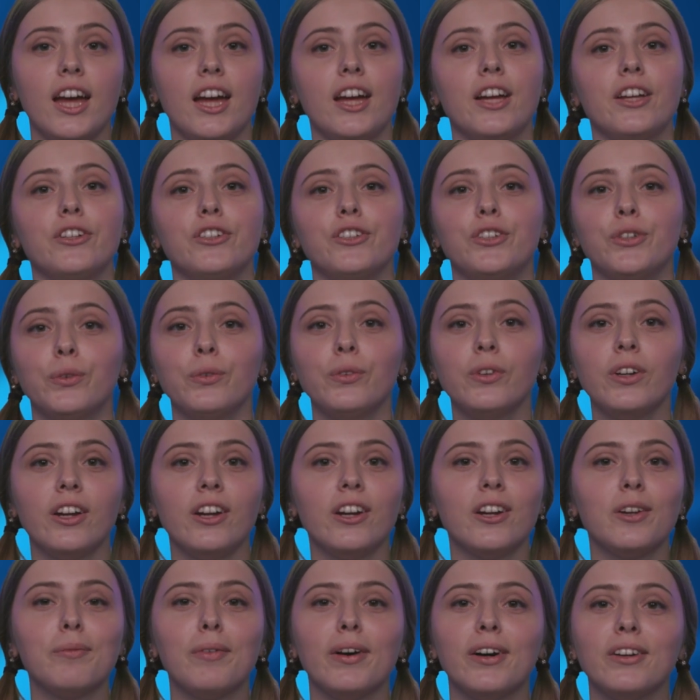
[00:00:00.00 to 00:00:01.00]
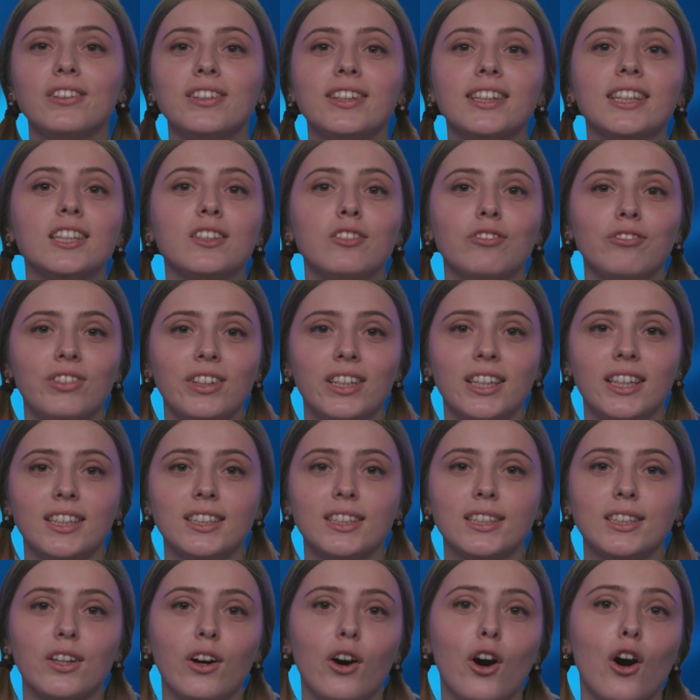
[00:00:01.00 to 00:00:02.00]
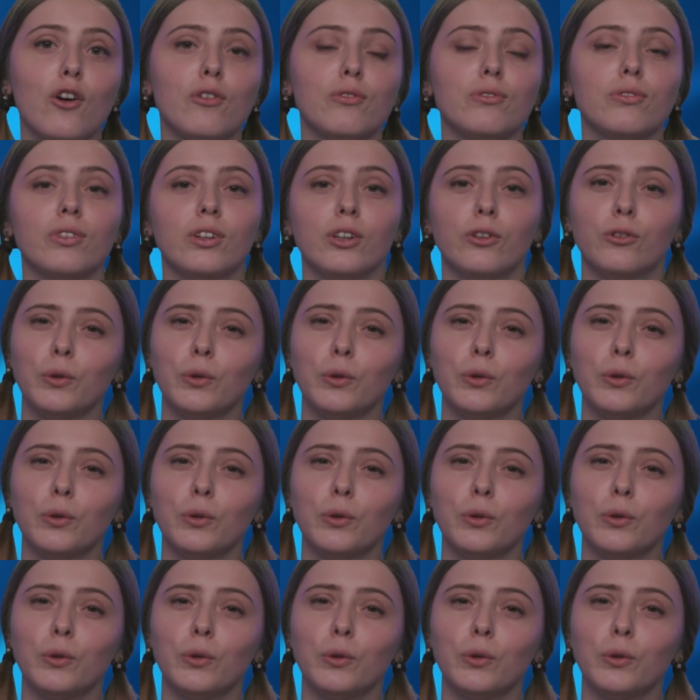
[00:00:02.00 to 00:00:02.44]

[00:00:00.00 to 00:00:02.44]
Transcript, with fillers: and don't care about the convenience of